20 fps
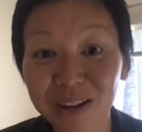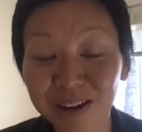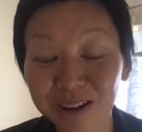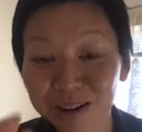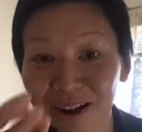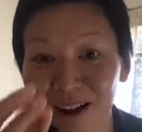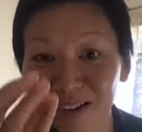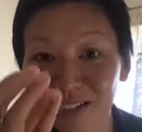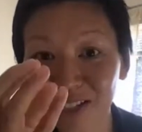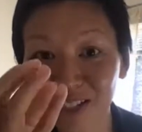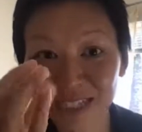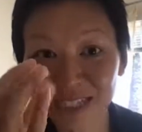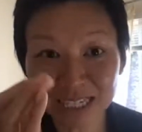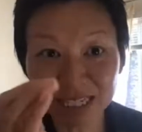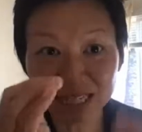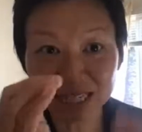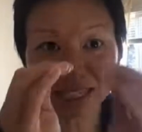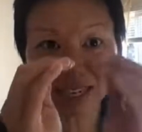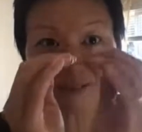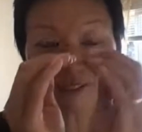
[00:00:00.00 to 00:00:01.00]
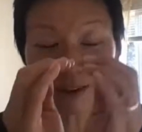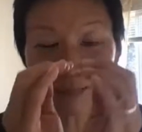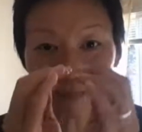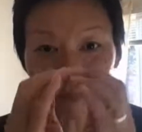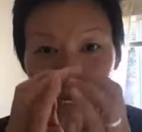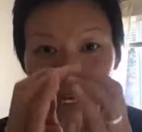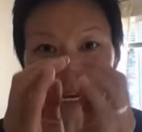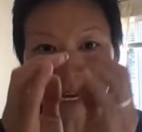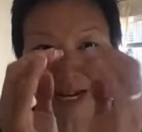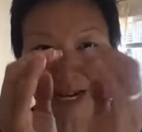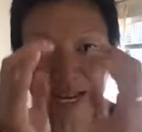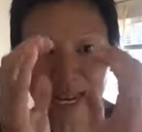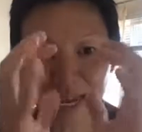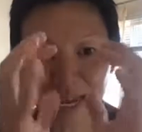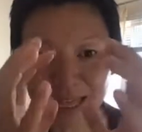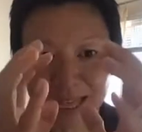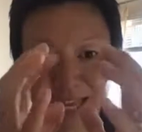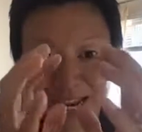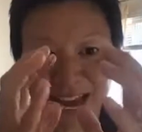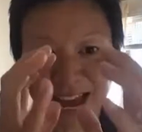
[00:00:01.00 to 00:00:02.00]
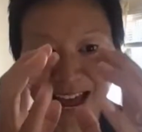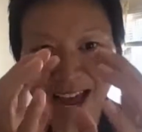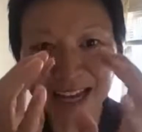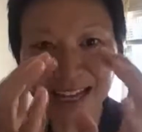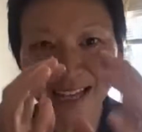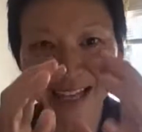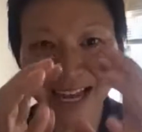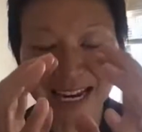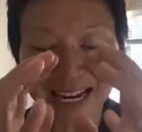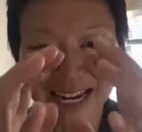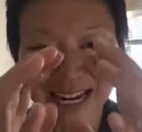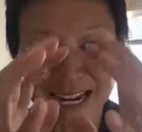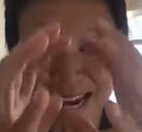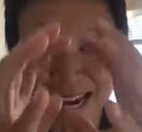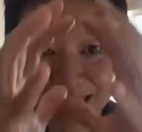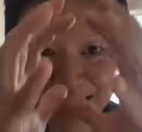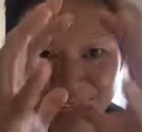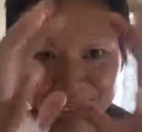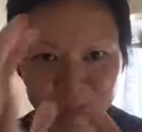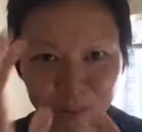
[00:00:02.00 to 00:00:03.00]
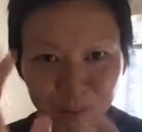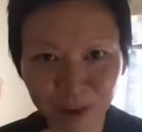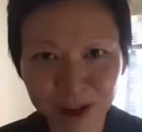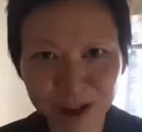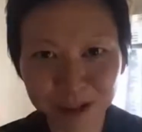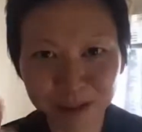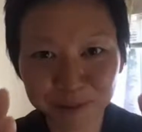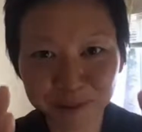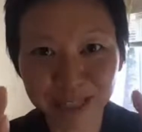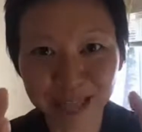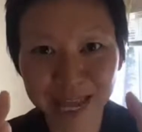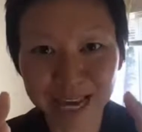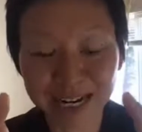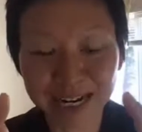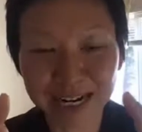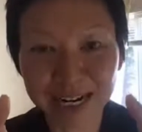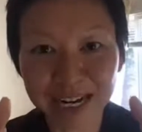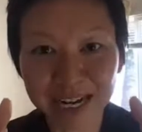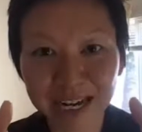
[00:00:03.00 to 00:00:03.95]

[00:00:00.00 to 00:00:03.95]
you're not just conceiving me, and he like highlighted his ball of light,